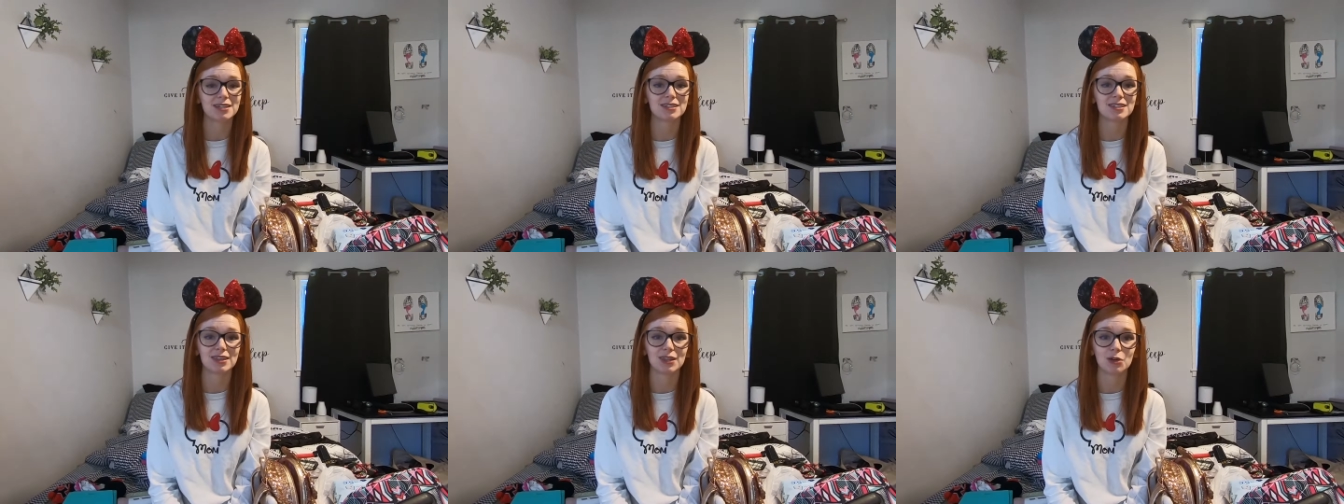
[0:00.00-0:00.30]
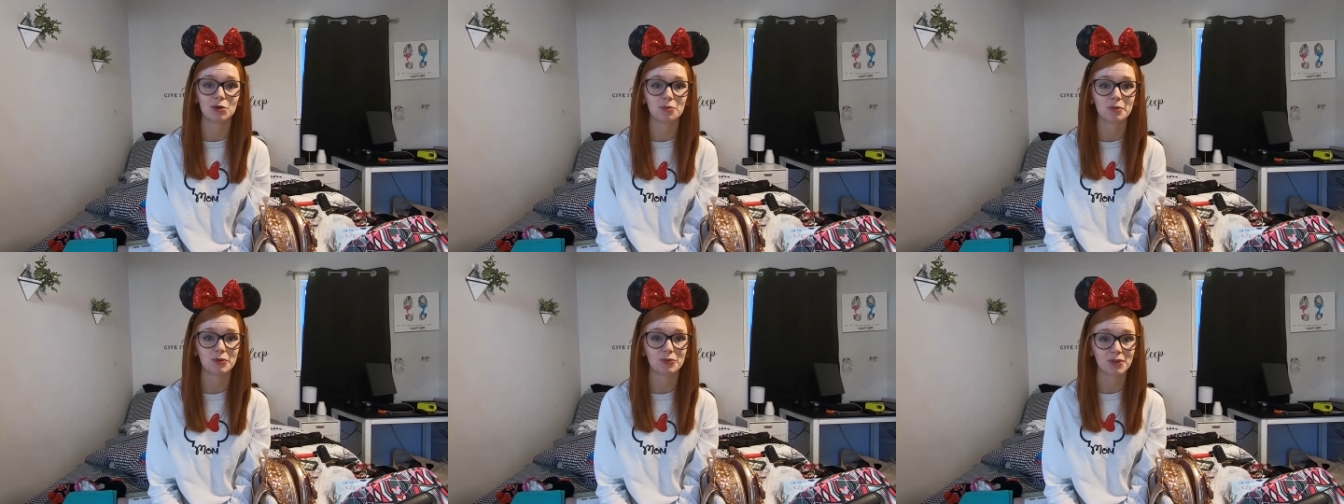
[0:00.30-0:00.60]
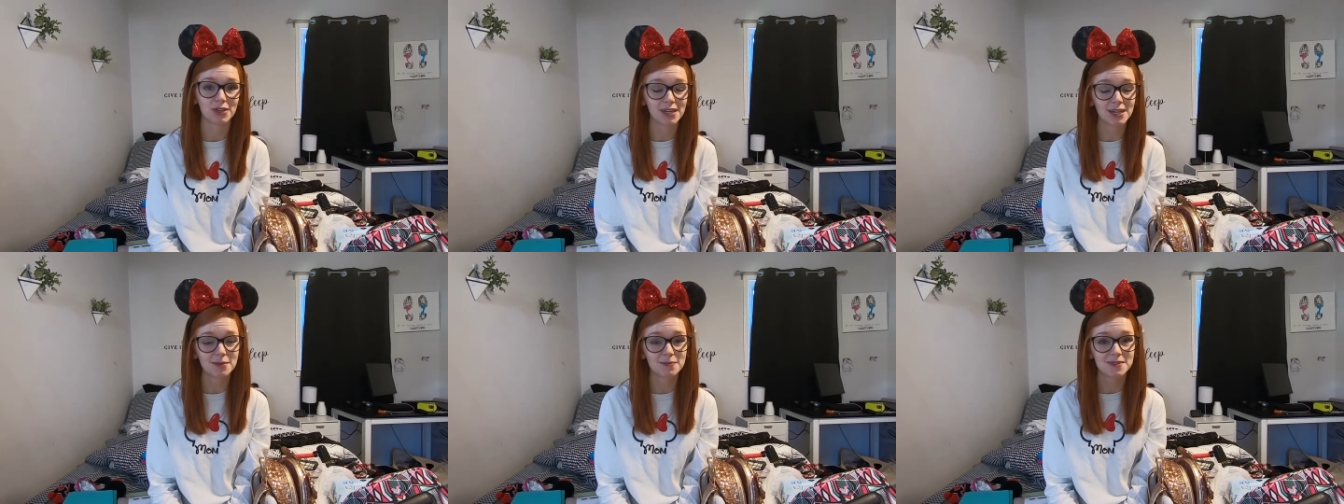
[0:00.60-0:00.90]
so they would be
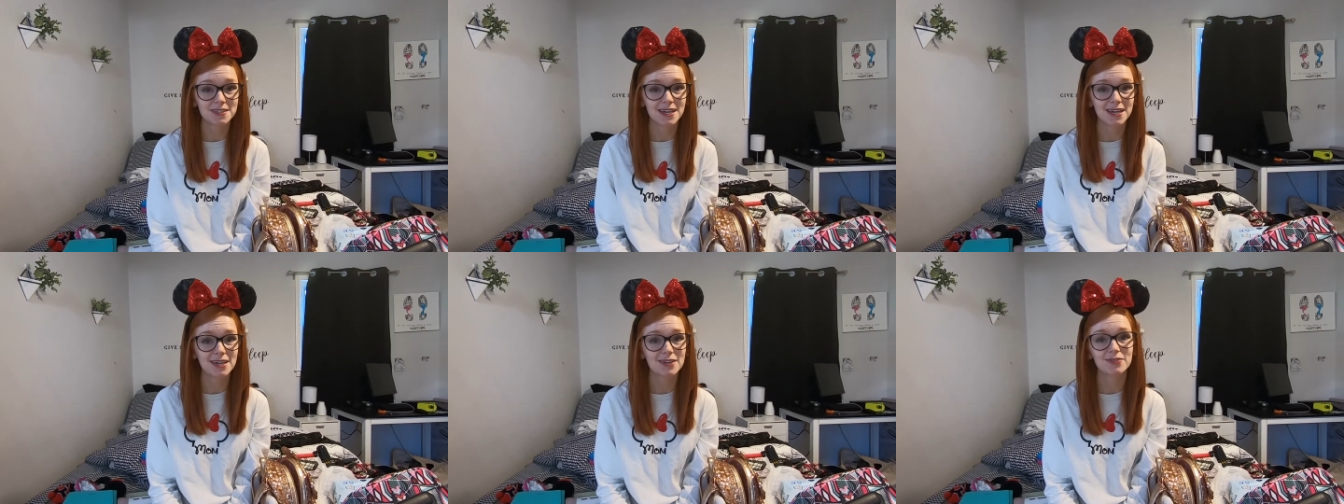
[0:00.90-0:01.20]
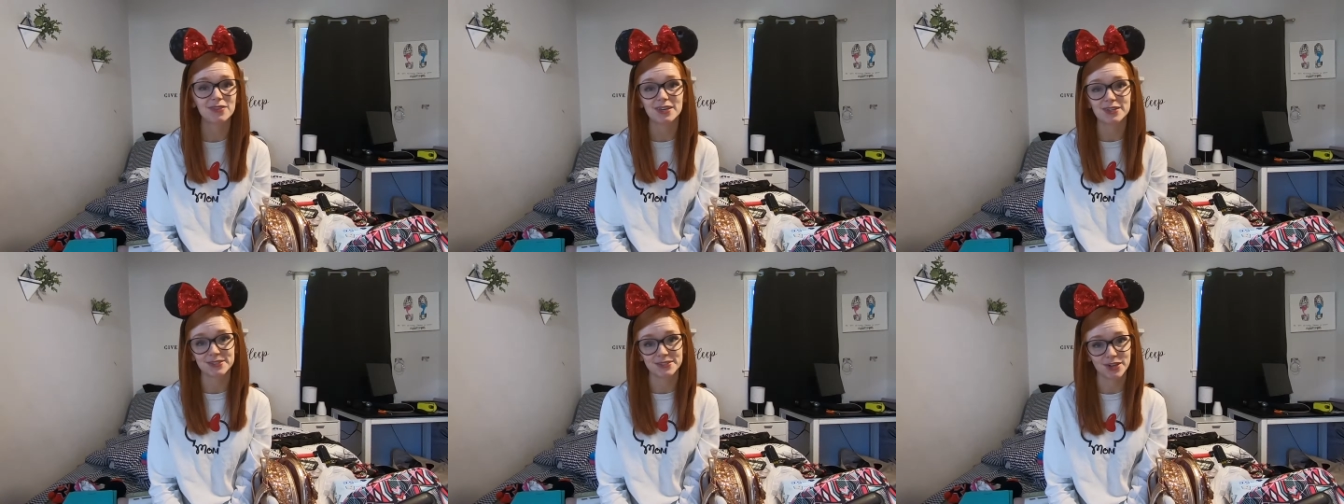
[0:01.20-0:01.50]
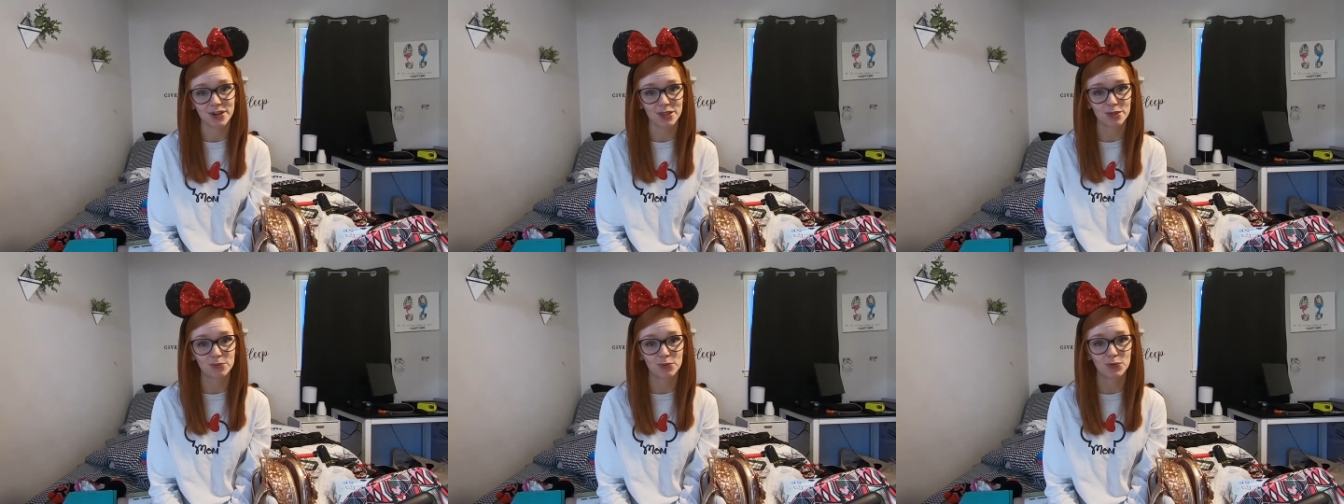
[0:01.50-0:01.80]
really upset if they
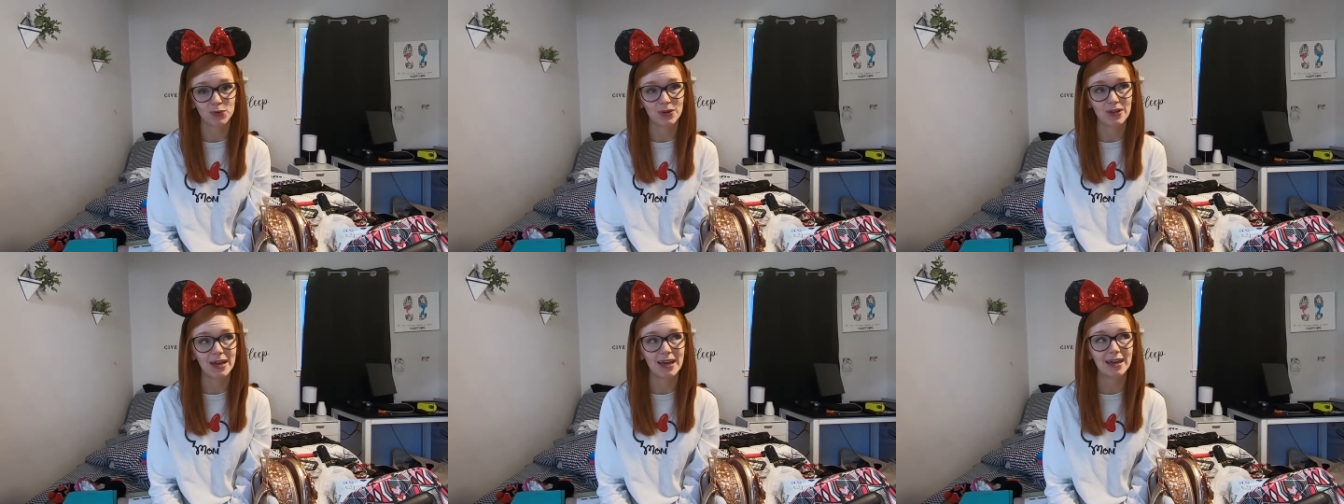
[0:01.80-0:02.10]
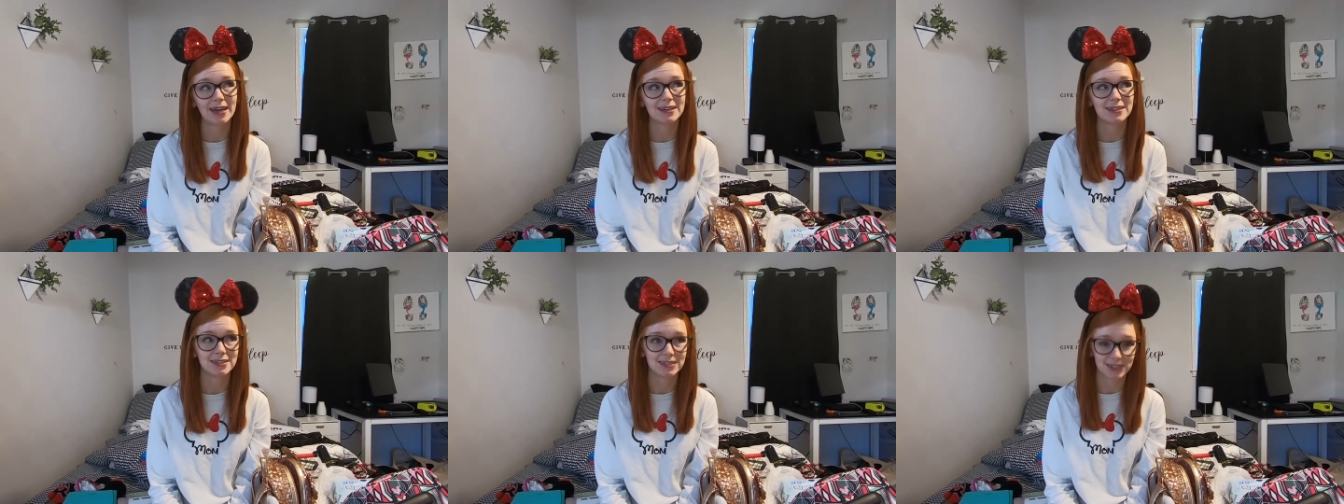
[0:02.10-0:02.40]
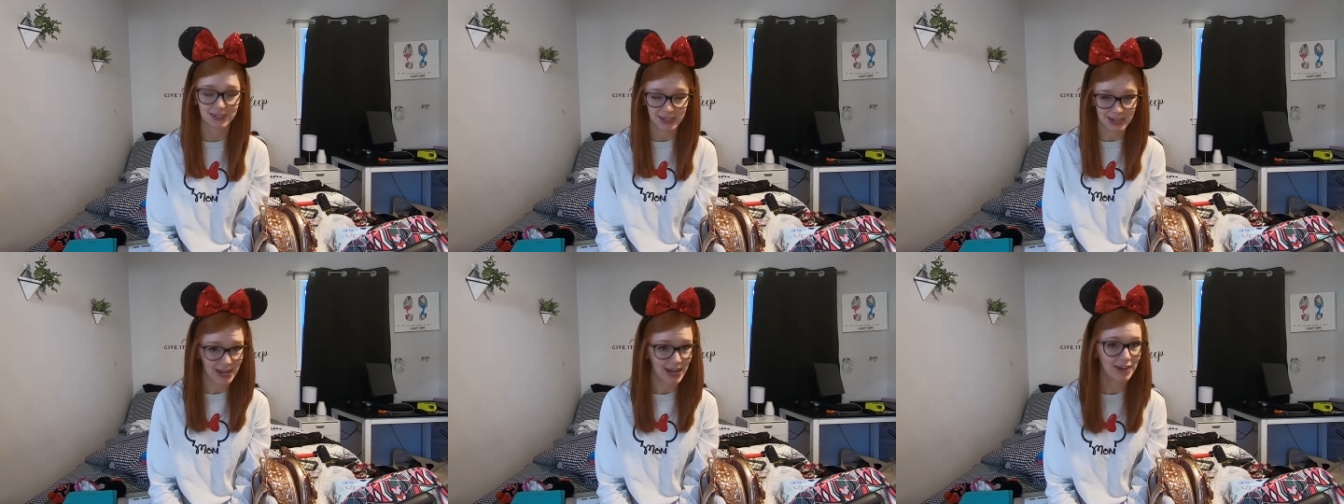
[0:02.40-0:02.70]
saw the pool and did
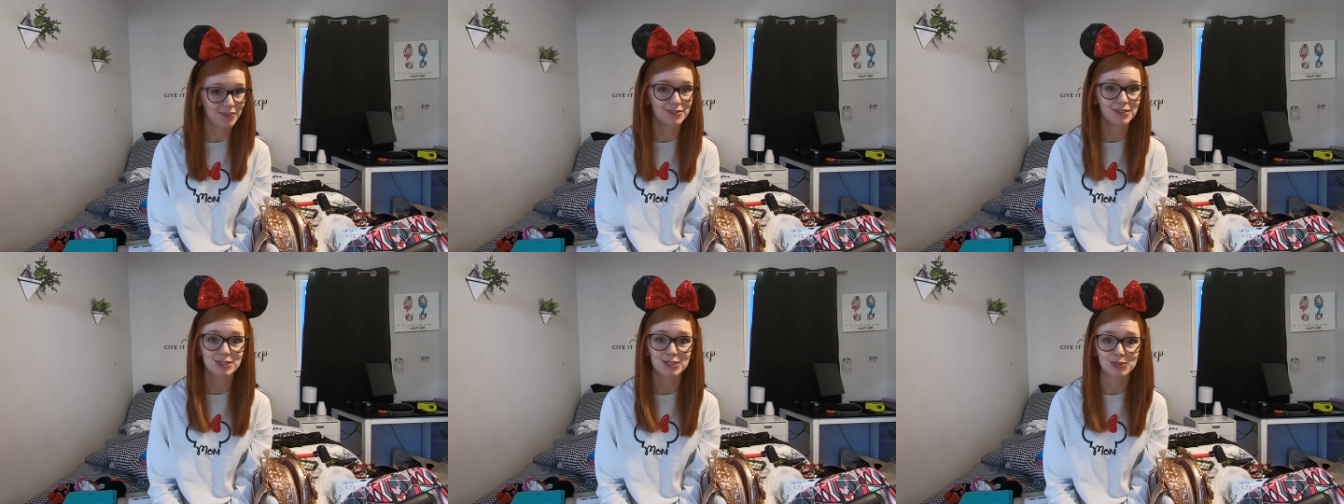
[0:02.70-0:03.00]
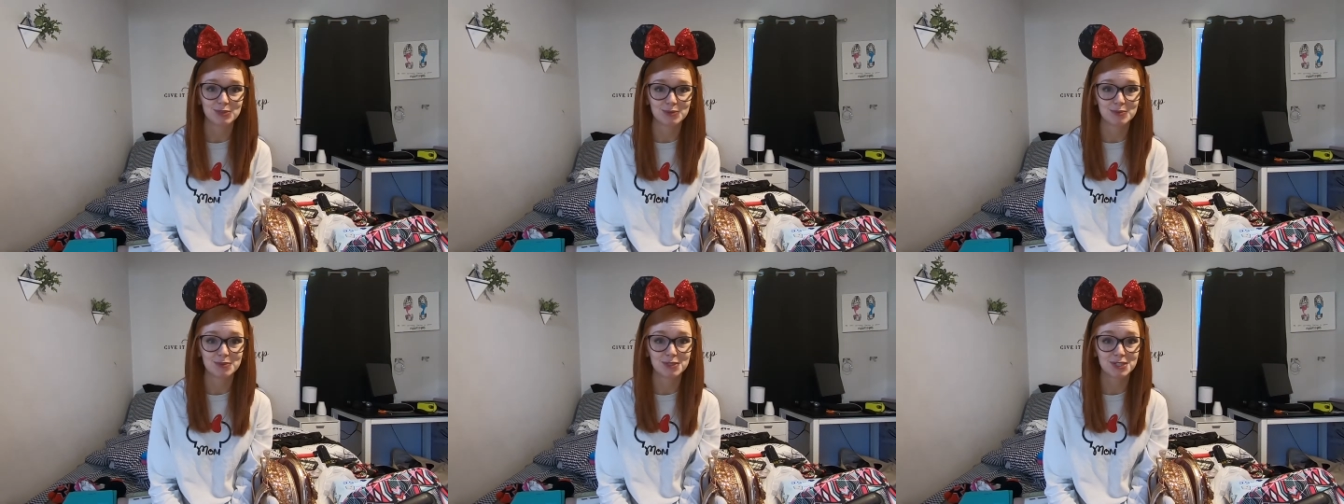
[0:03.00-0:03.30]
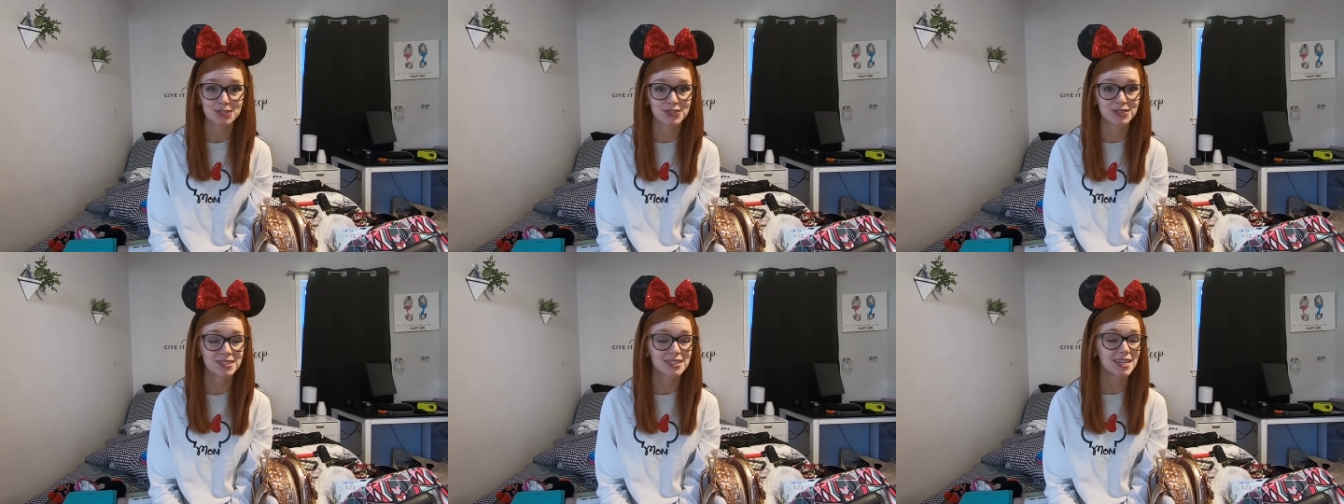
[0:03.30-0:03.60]
not have their
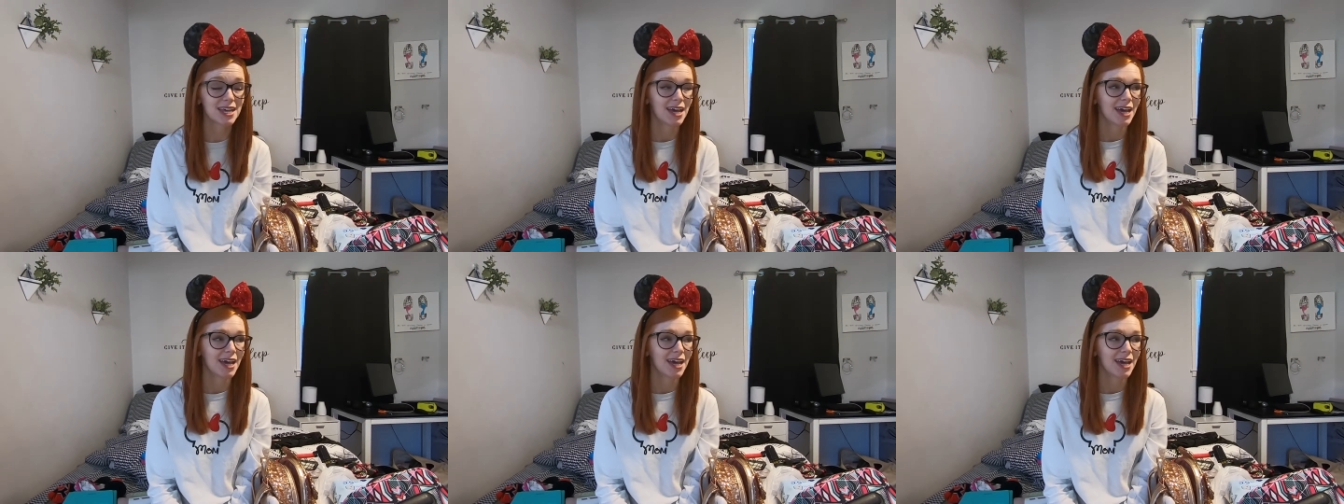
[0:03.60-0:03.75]
swimsuits.